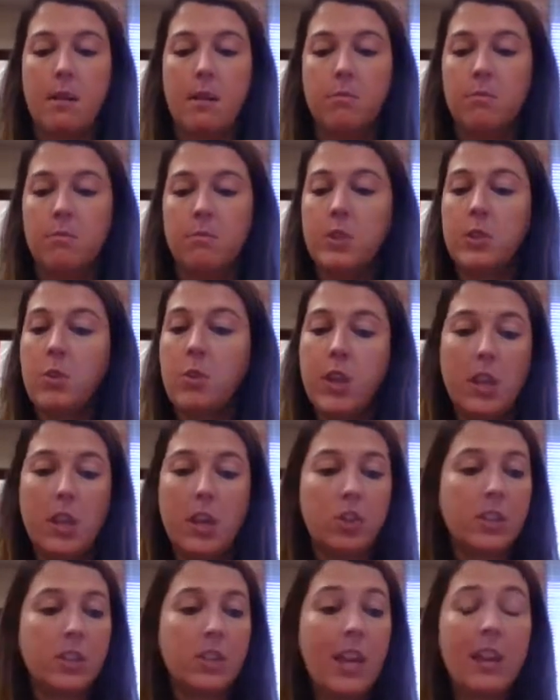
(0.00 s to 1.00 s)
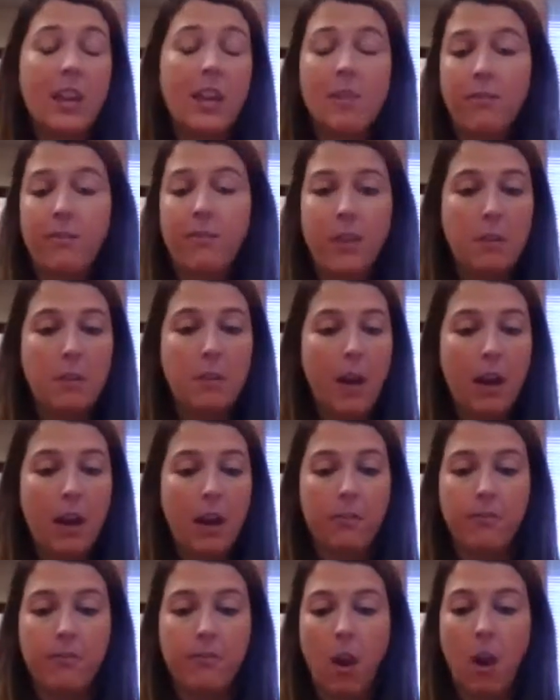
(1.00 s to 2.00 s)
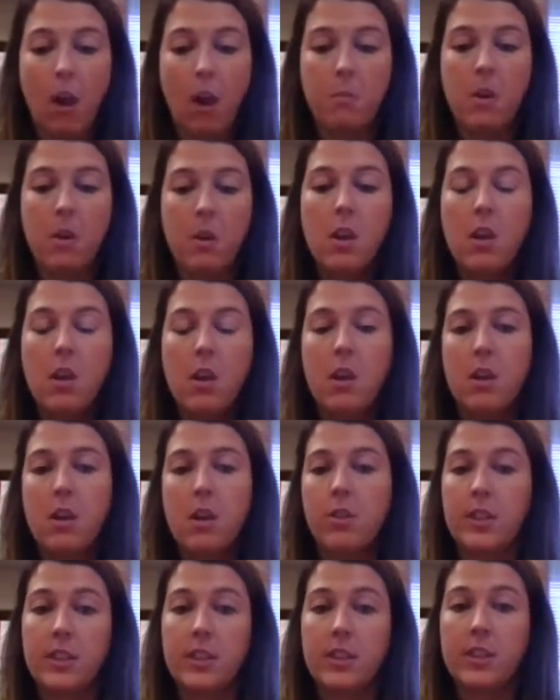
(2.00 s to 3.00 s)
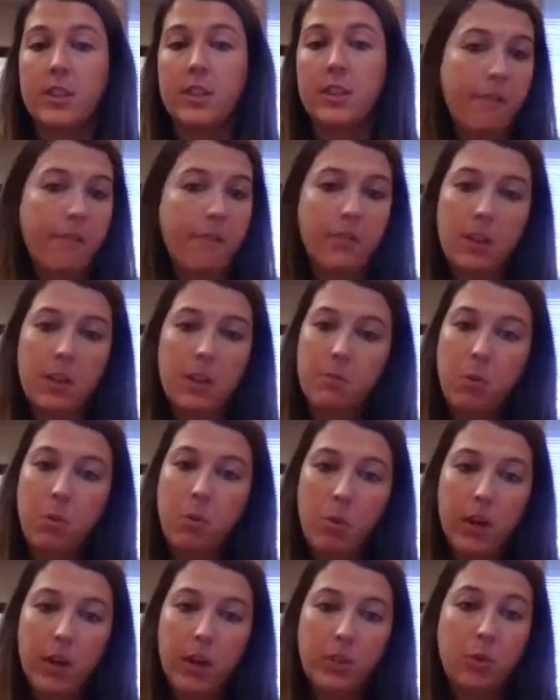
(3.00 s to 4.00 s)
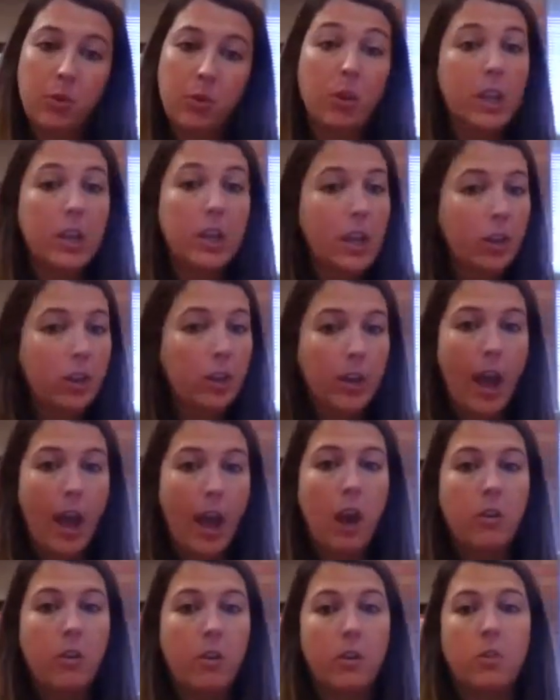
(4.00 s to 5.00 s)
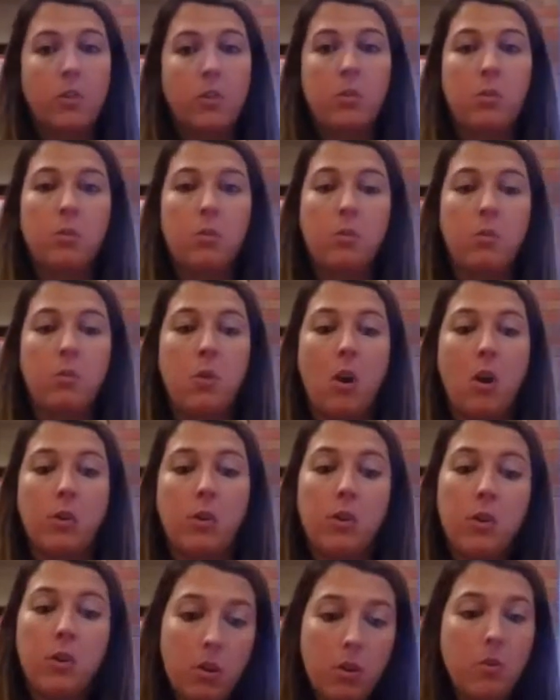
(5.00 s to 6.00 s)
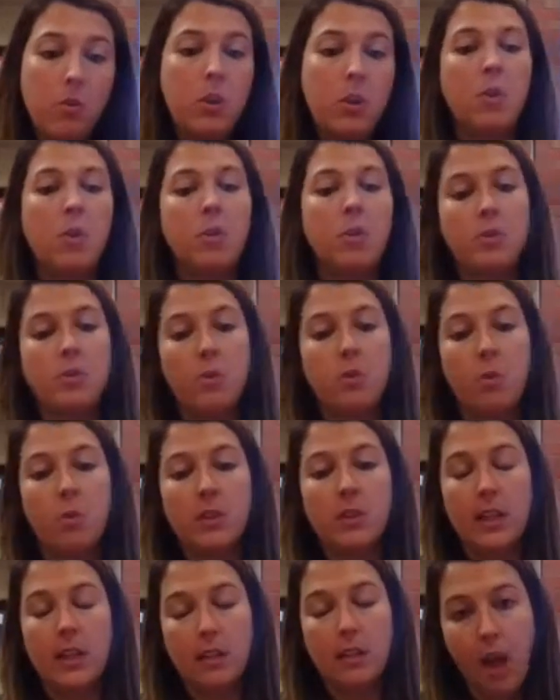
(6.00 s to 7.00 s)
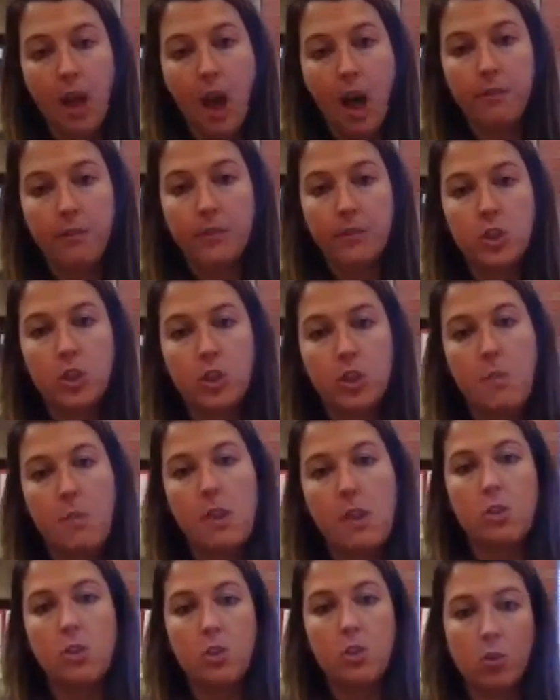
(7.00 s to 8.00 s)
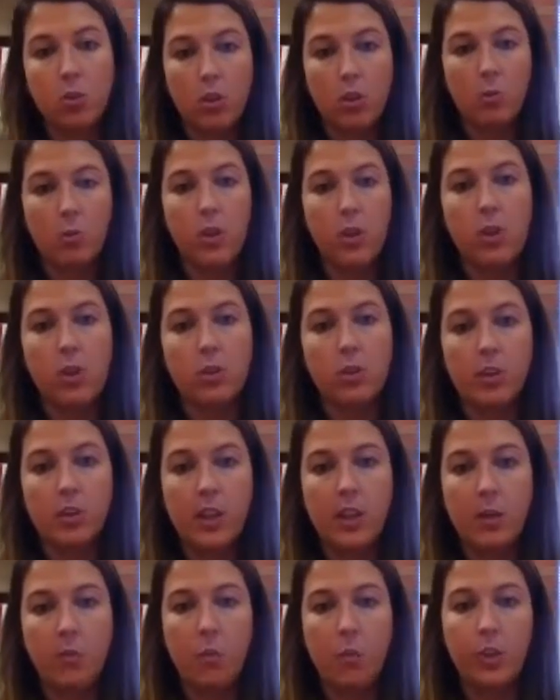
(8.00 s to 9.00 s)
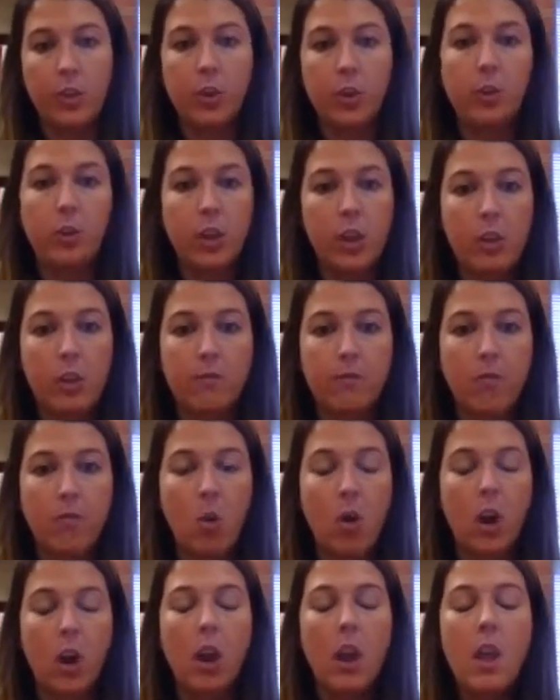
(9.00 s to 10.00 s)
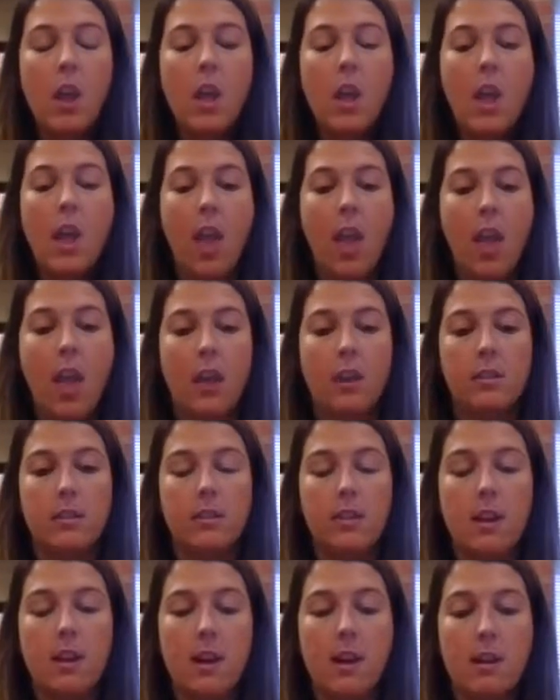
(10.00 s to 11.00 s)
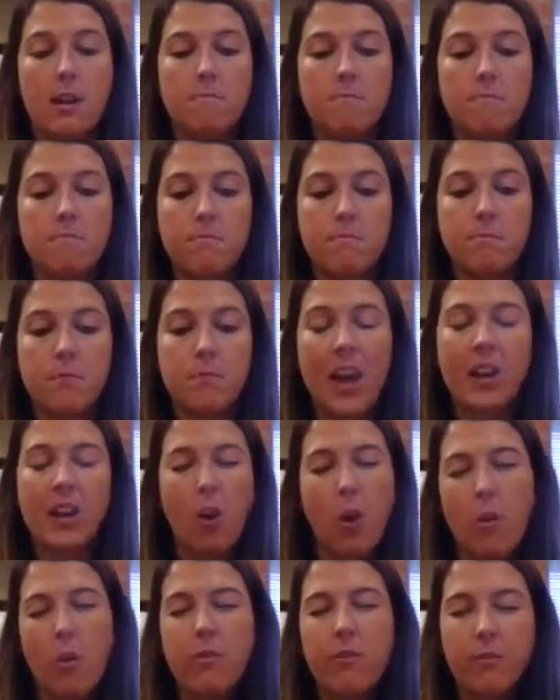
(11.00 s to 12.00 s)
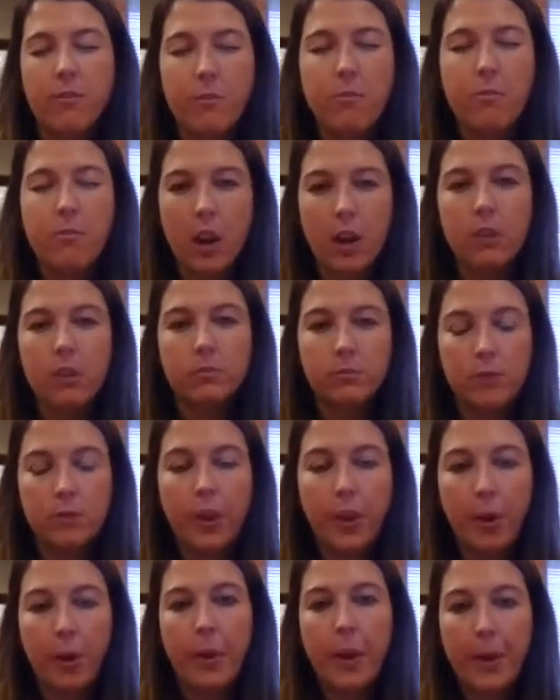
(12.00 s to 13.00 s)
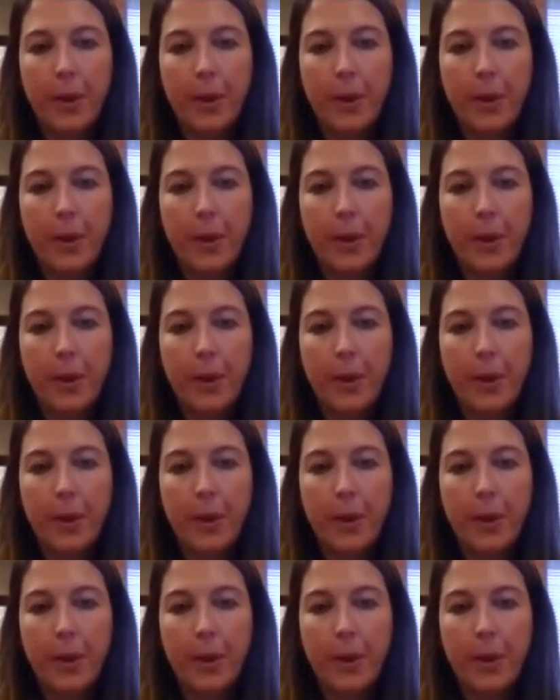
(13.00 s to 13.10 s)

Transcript: So again, just getting the feedback from the staff and the employees who are here now and who are new, and also the ones that left, just making sure that we understand what they're looking for, and kind of going from there a little bit.